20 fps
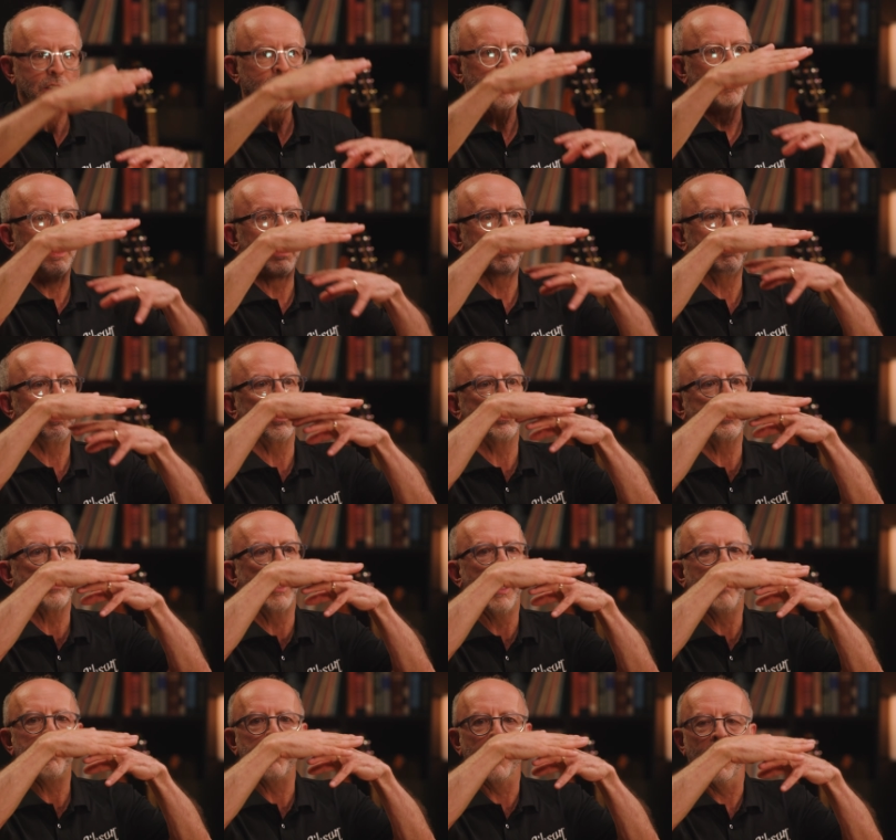So when you put the
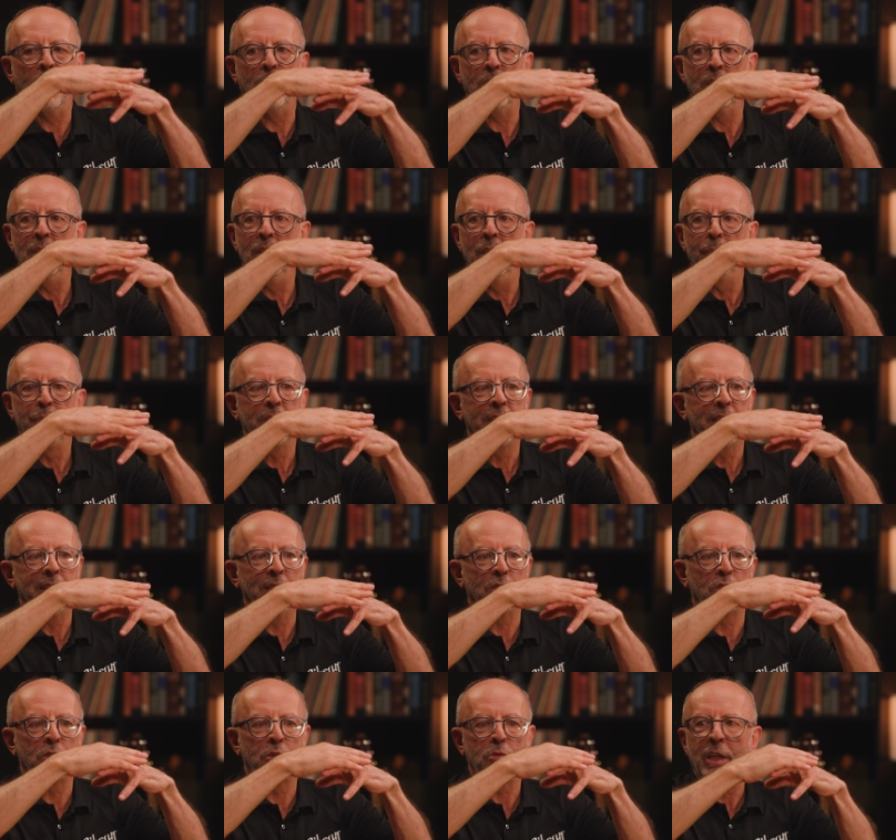top on, it
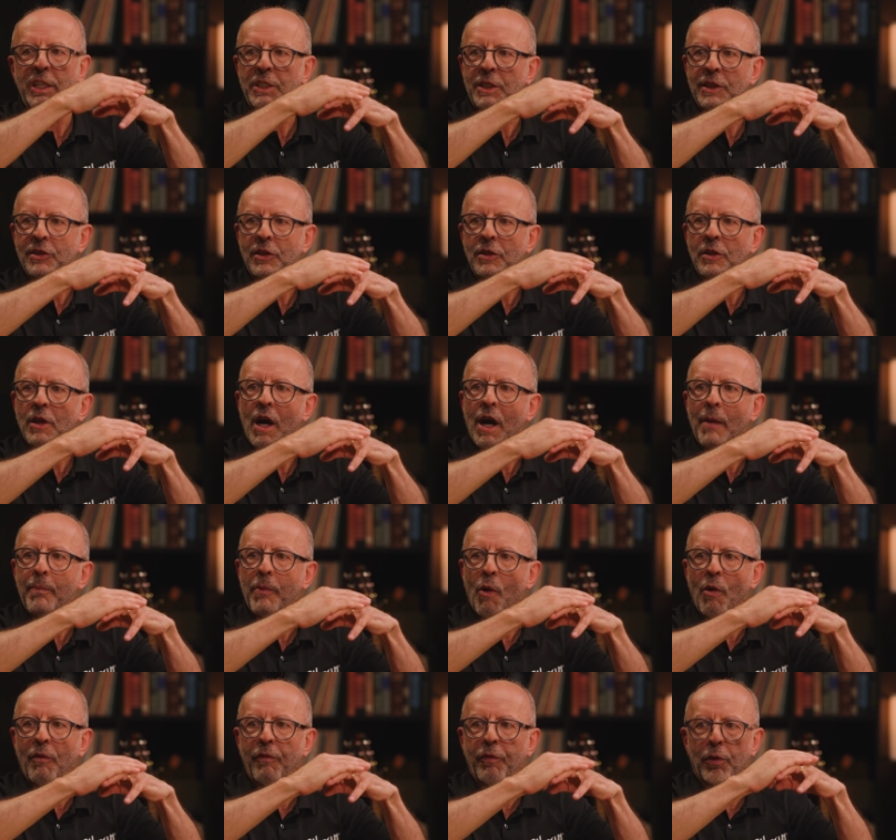stretches the top
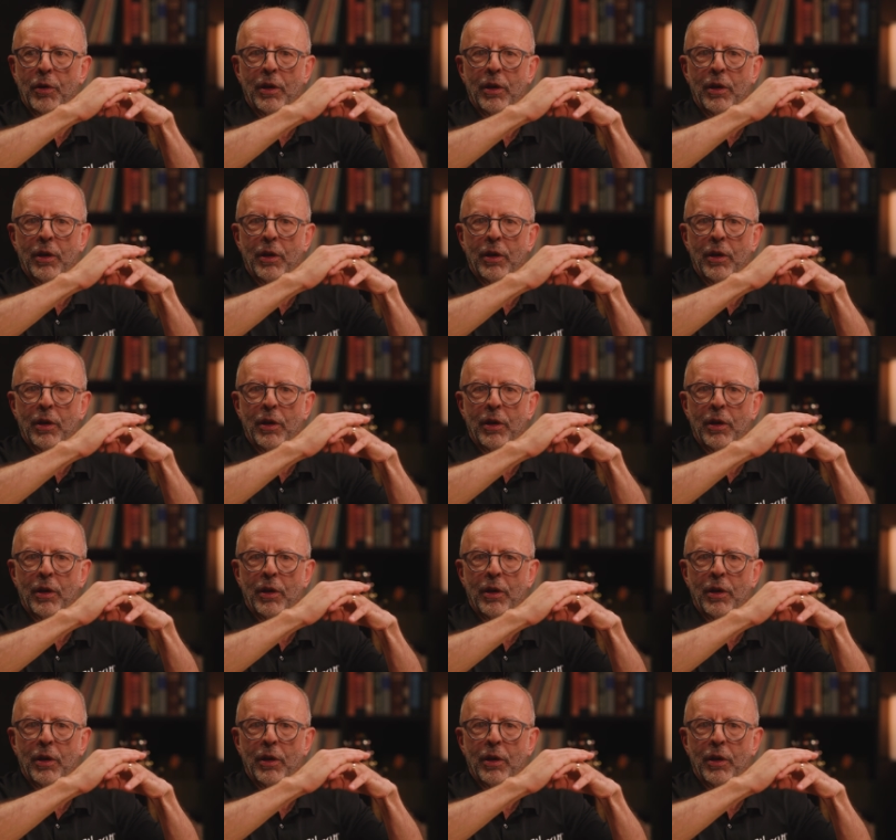over.